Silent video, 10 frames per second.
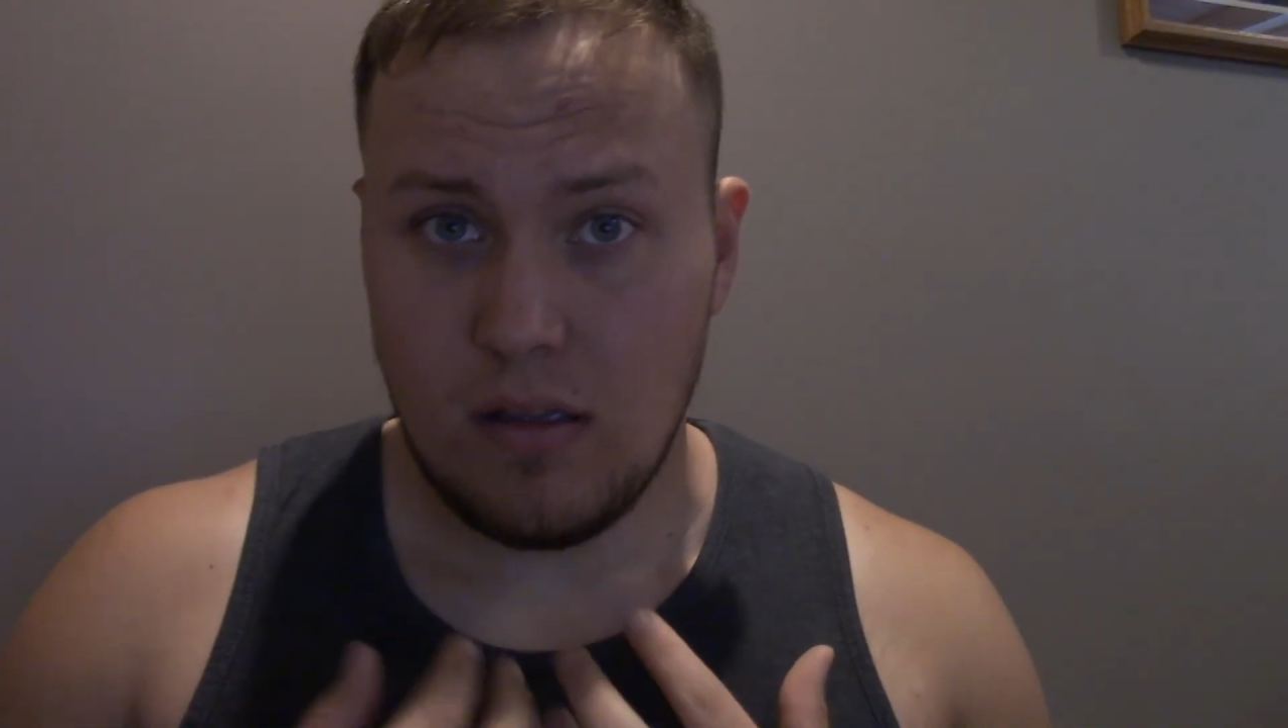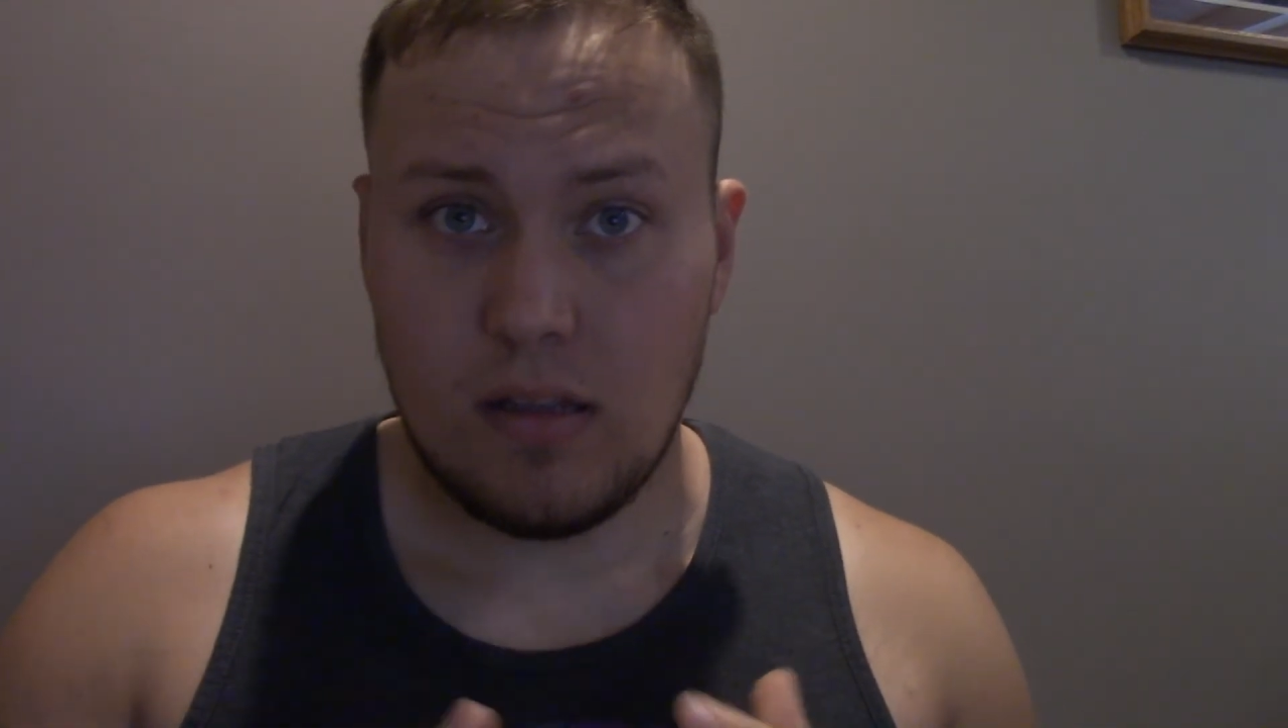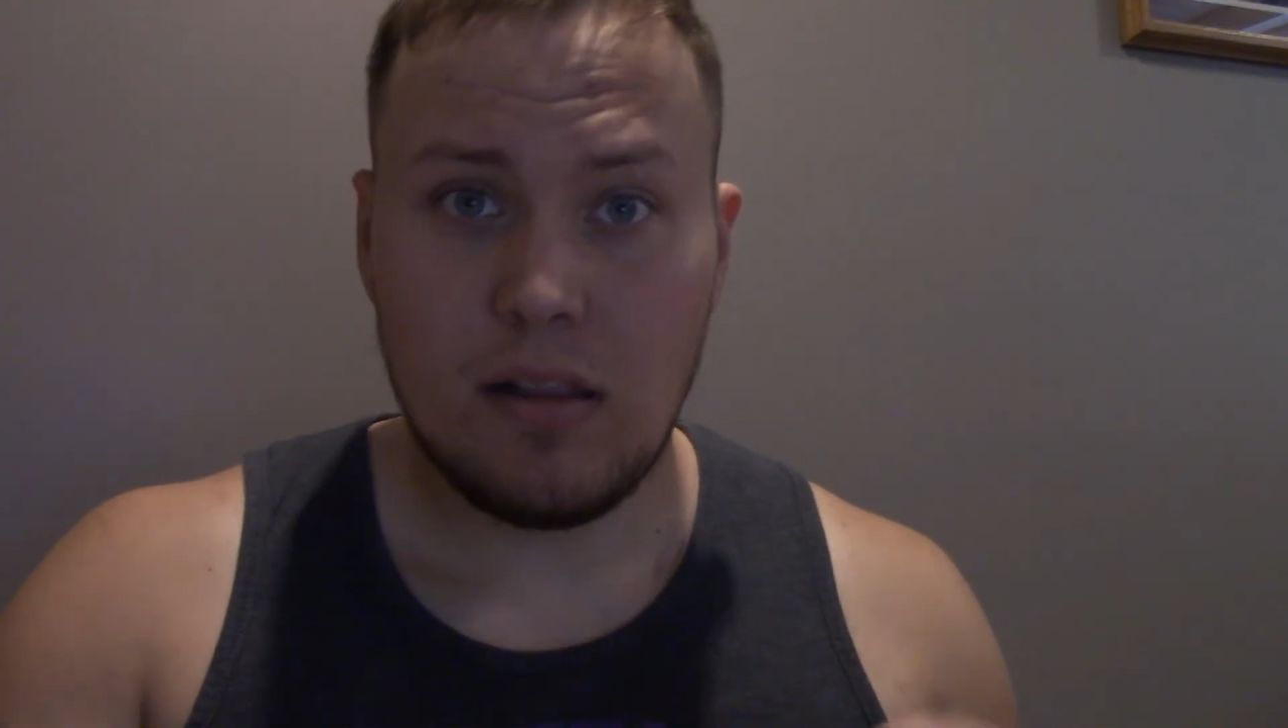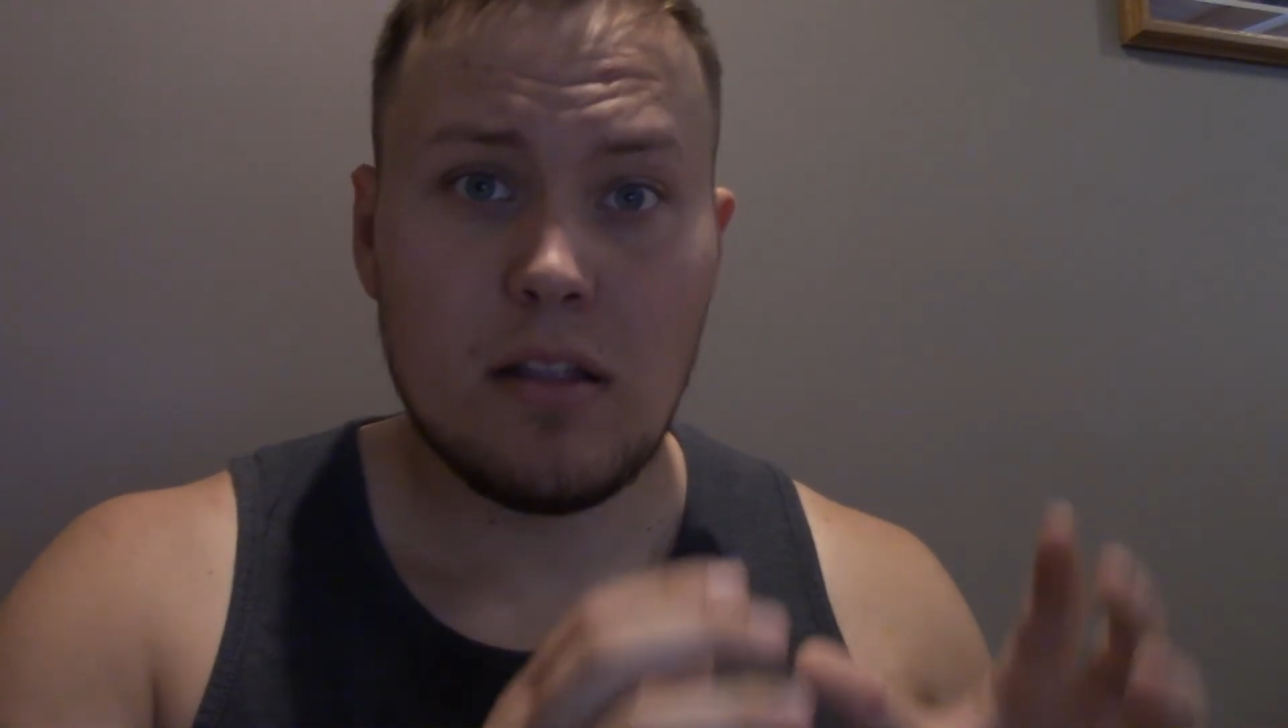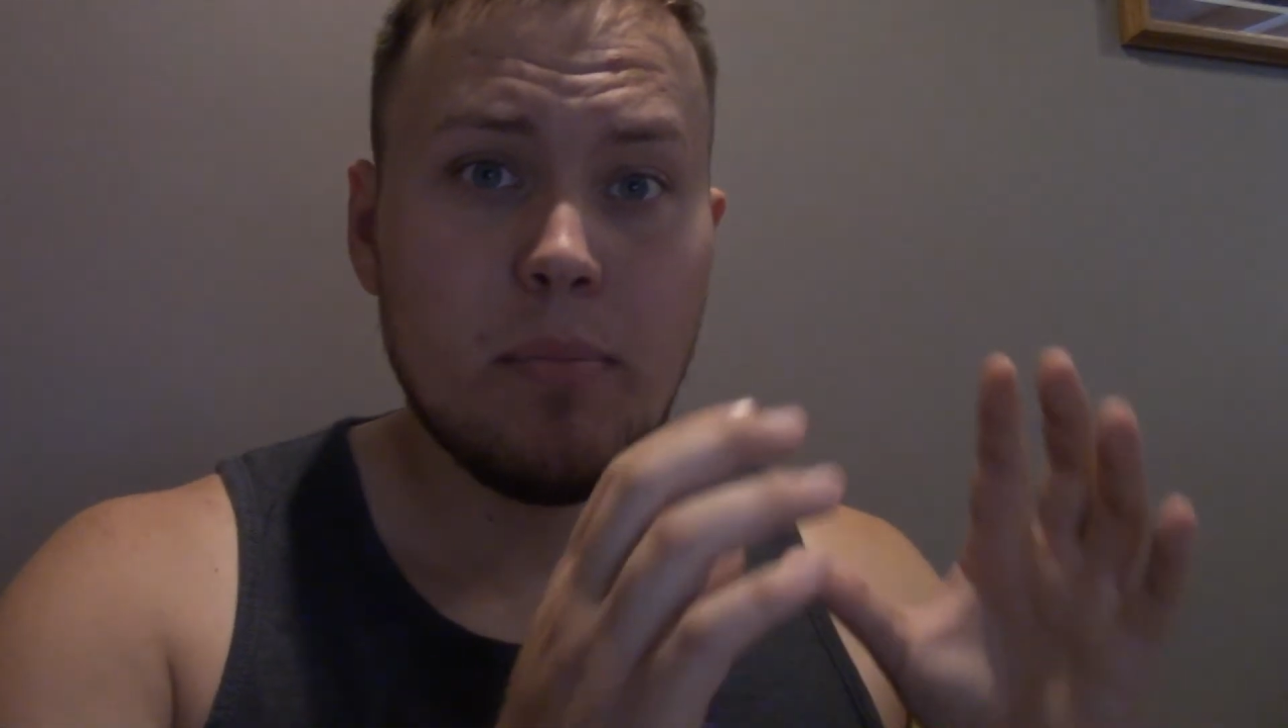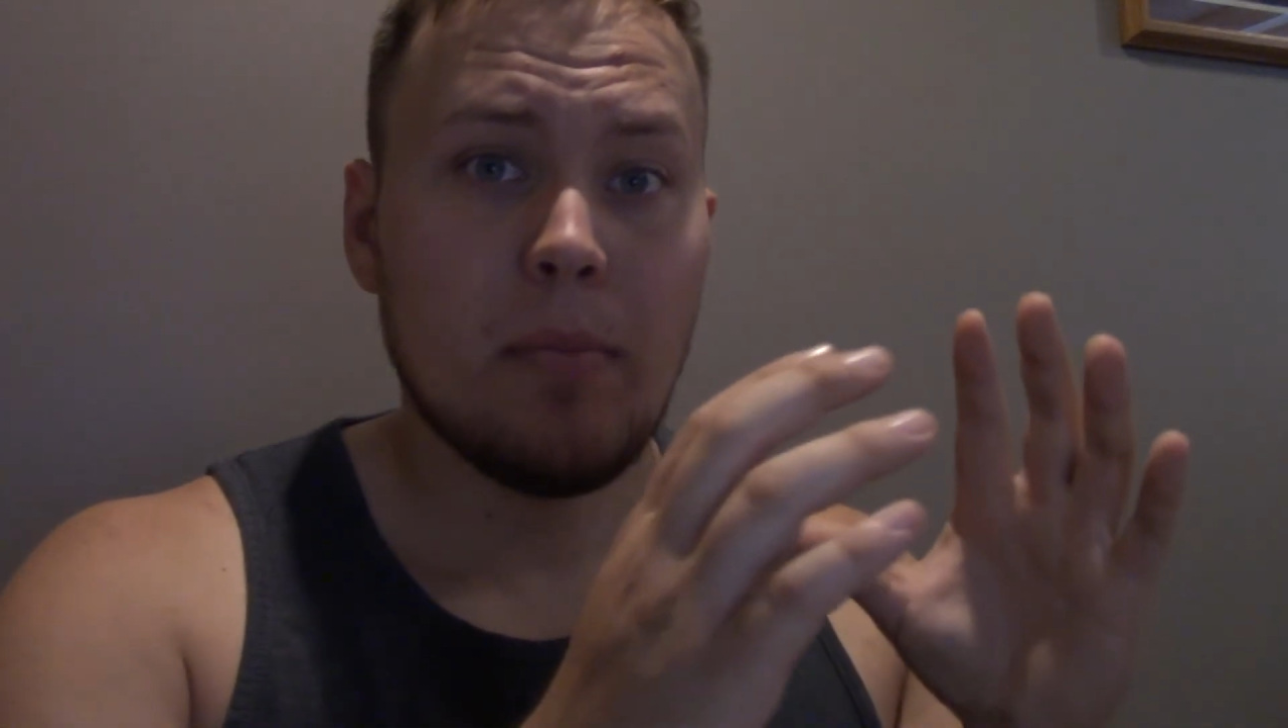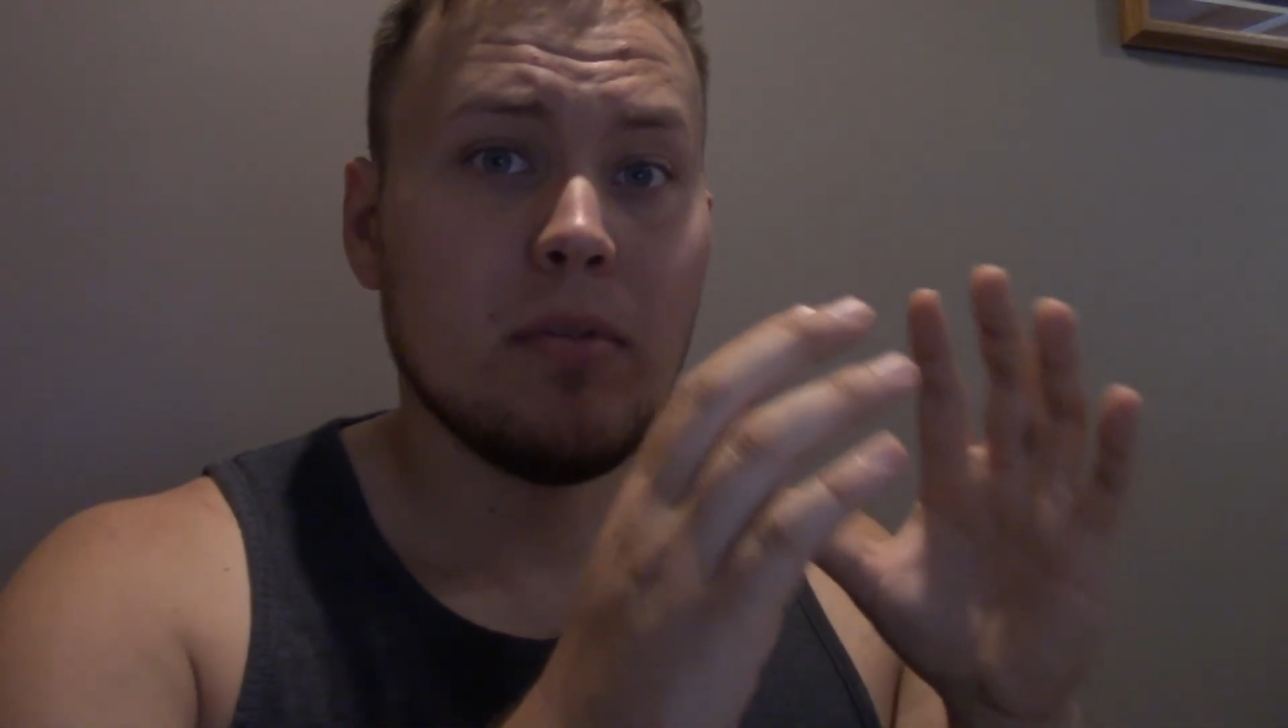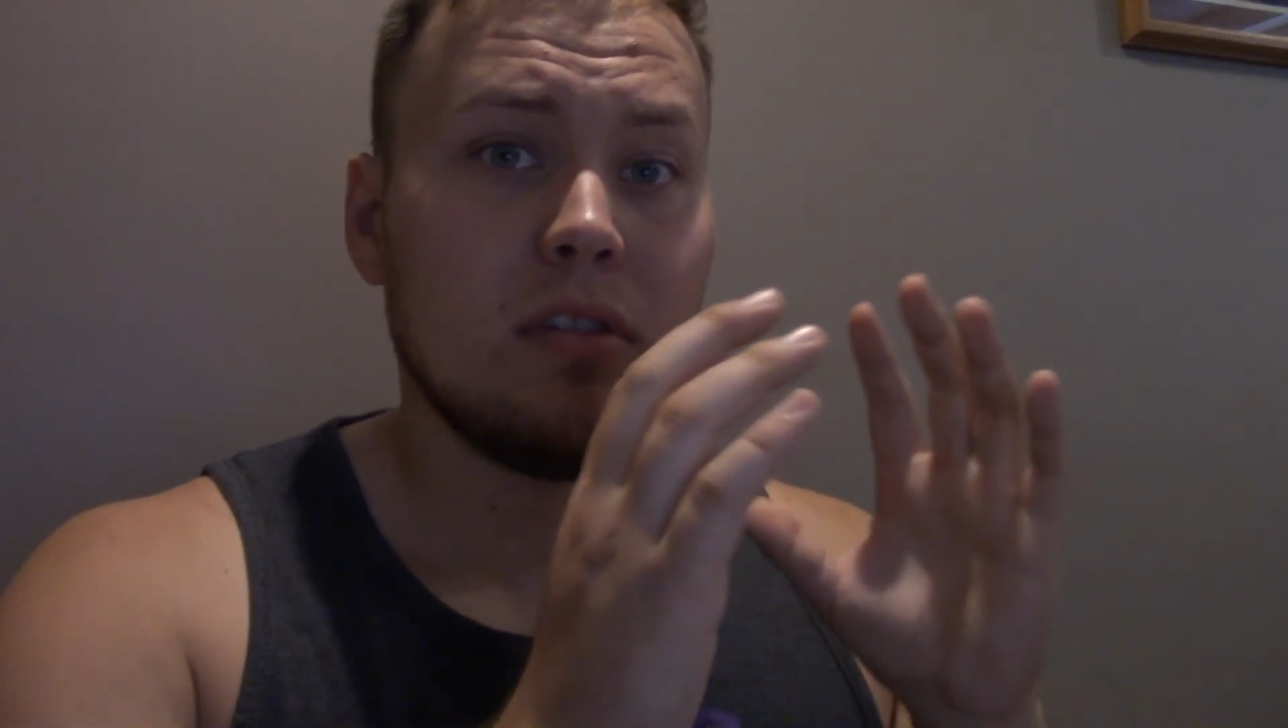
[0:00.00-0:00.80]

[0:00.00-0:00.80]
and a lot of people